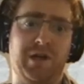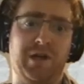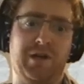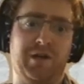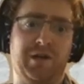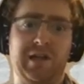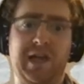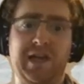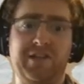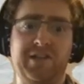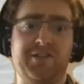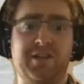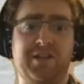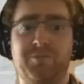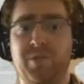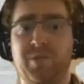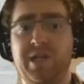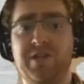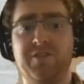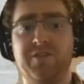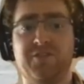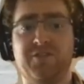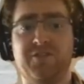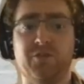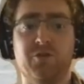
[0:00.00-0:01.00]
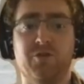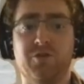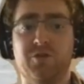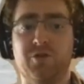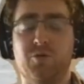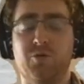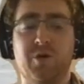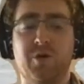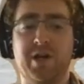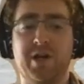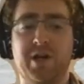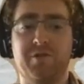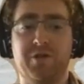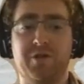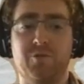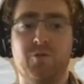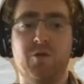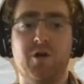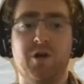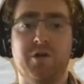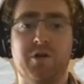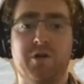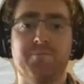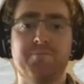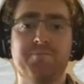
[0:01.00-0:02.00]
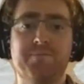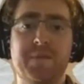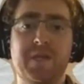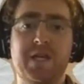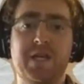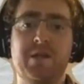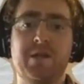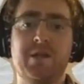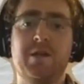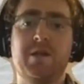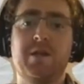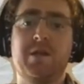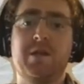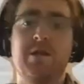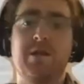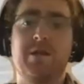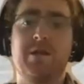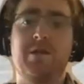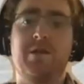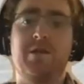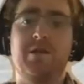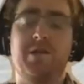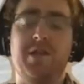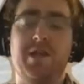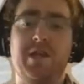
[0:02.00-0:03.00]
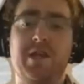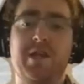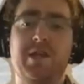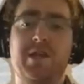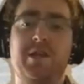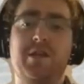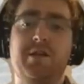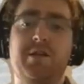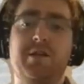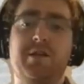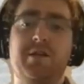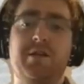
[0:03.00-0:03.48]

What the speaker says: Elastic Beanstalk or whatever you want, the